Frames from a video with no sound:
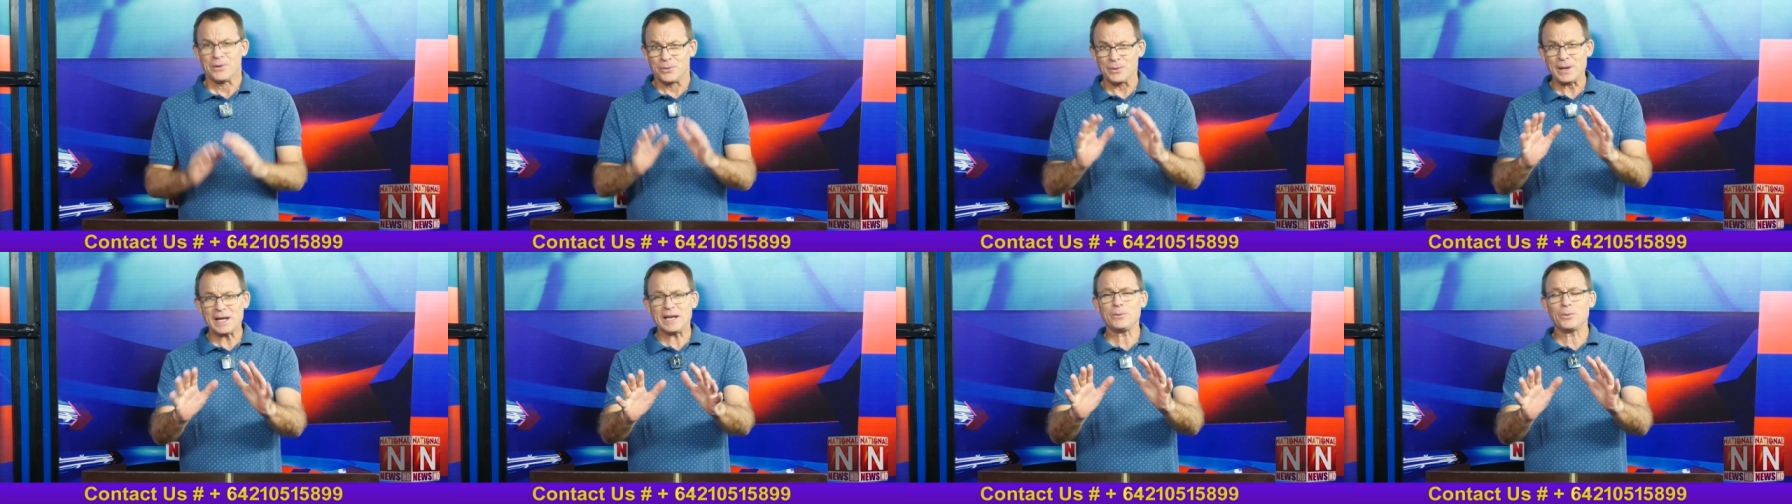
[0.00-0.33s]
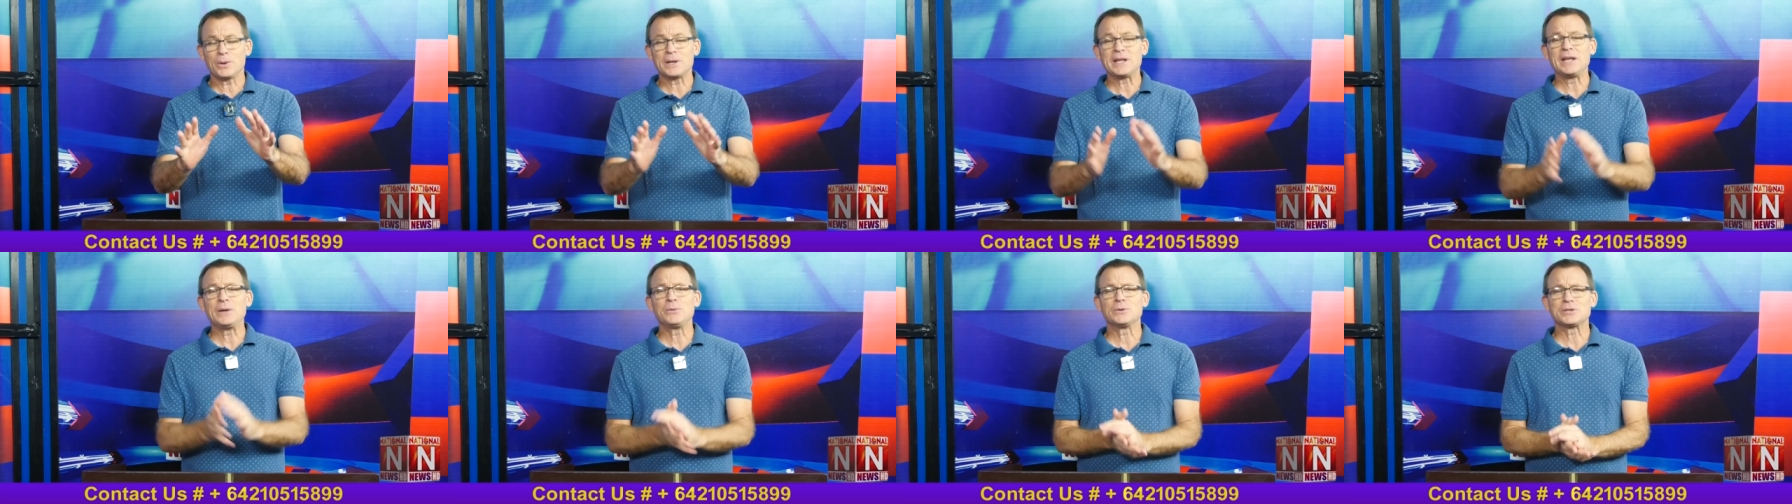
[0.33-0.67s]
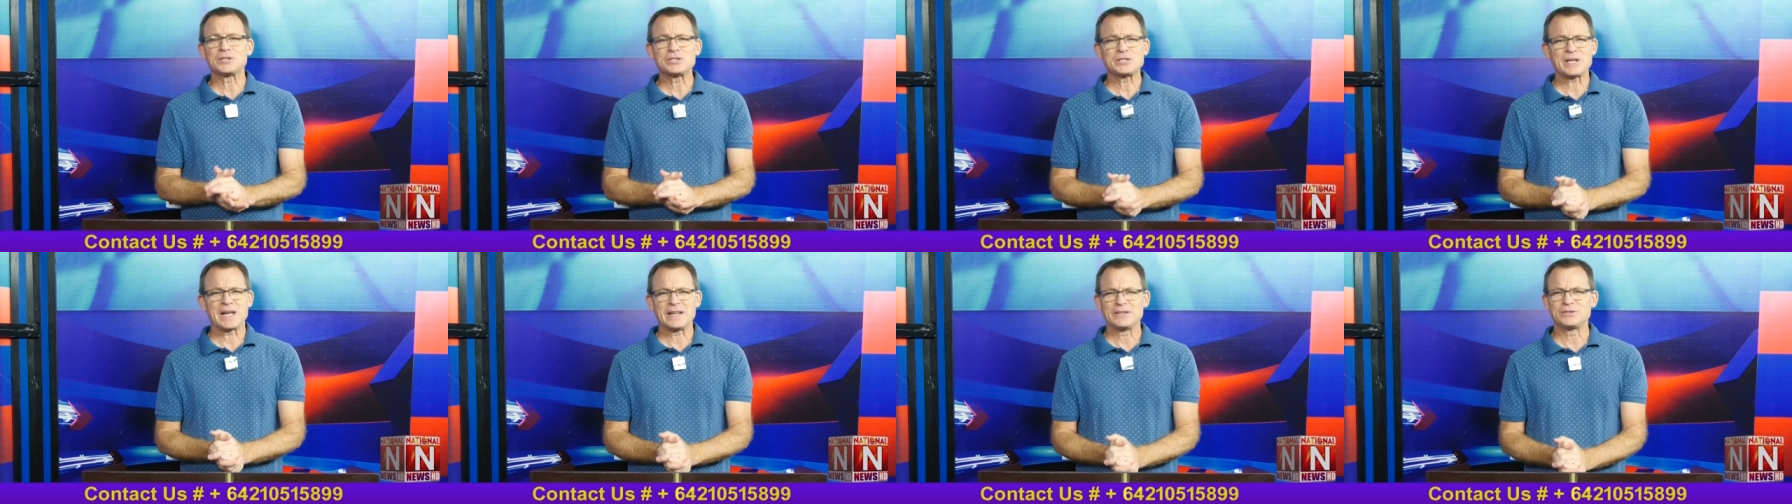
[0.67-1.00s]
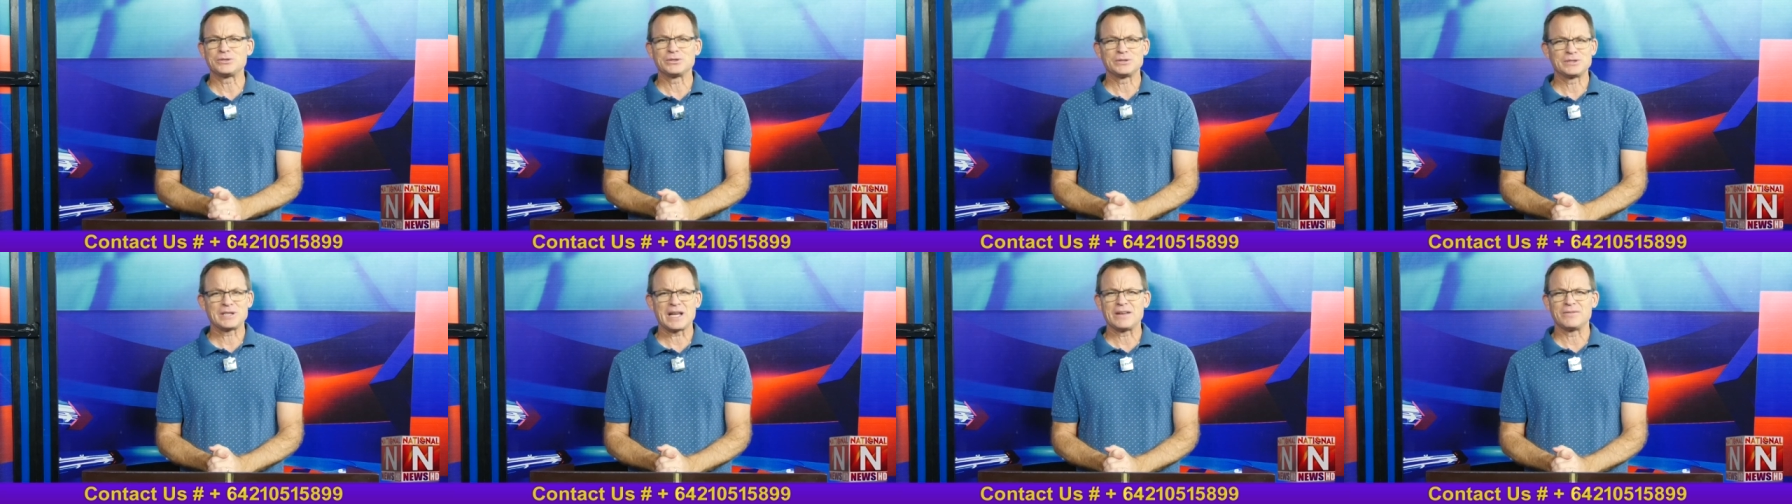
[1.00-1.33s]
Really, what he was saying
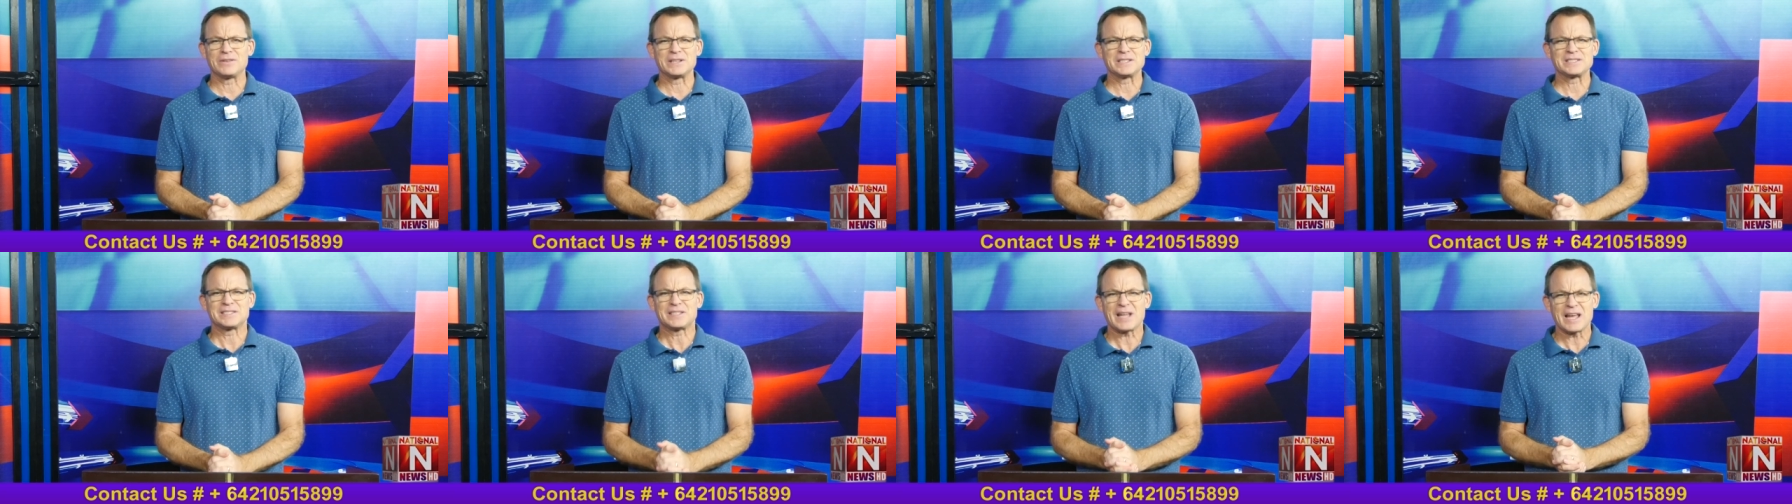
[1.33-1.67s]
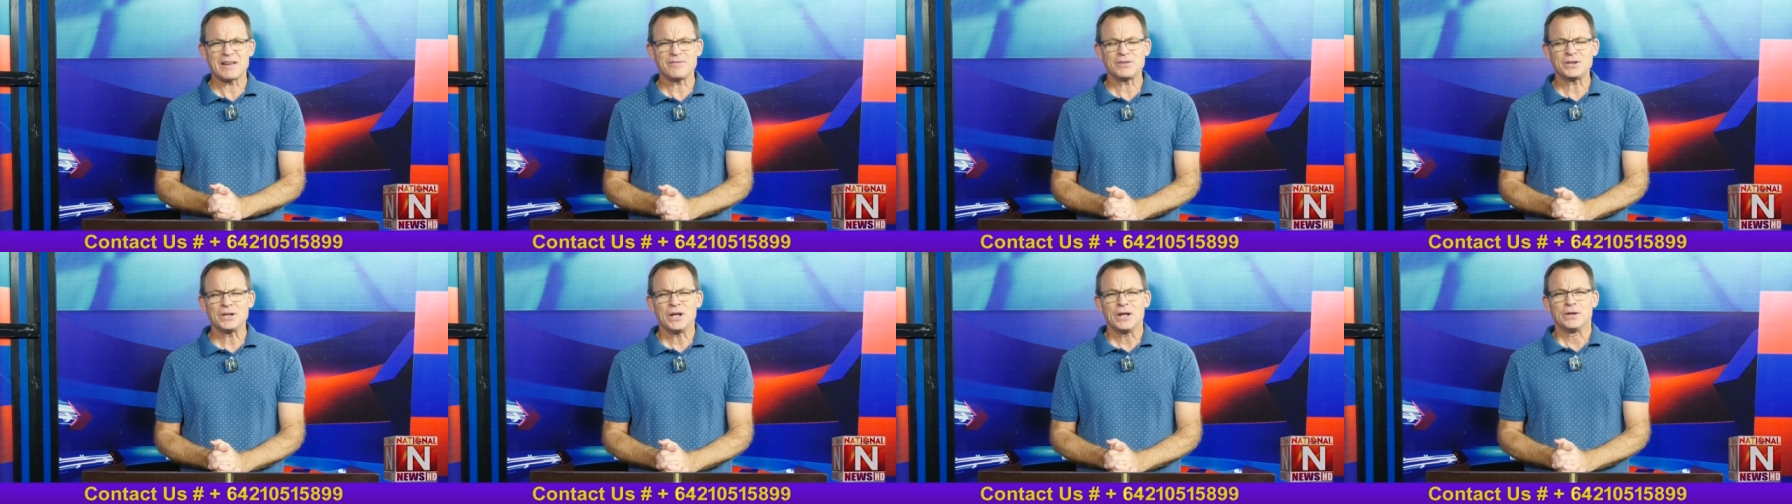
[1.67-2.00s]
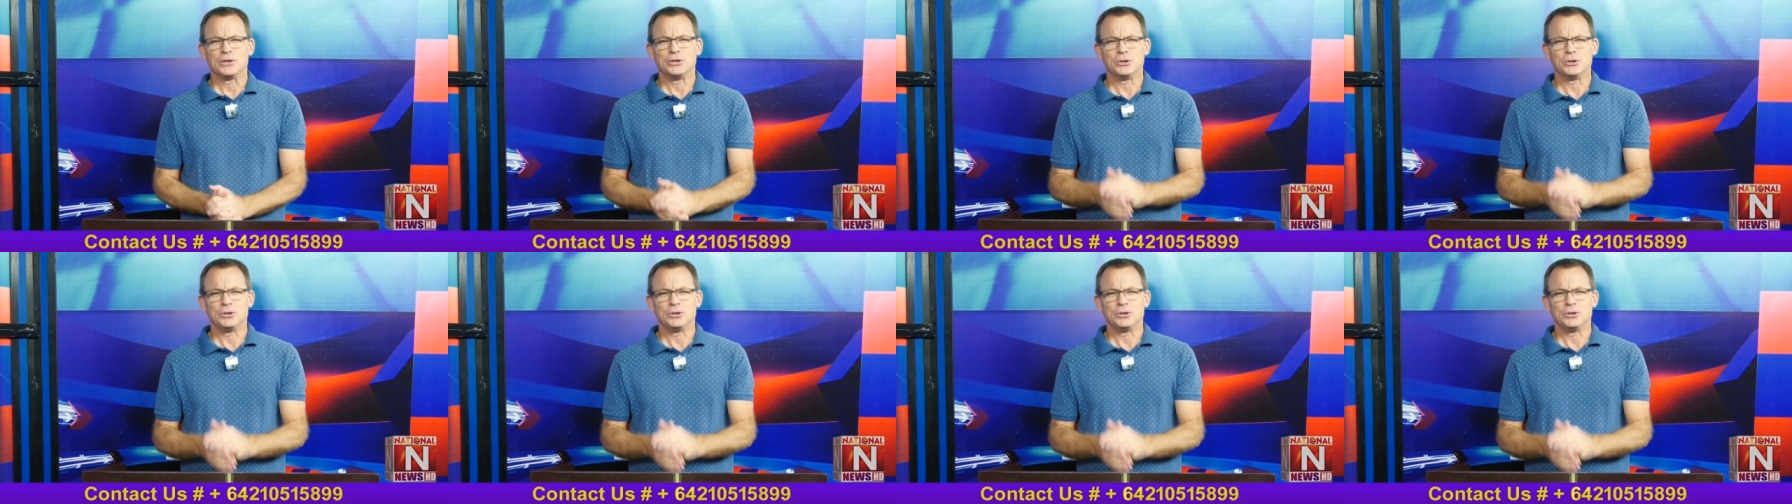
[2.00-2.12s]
to David is, David,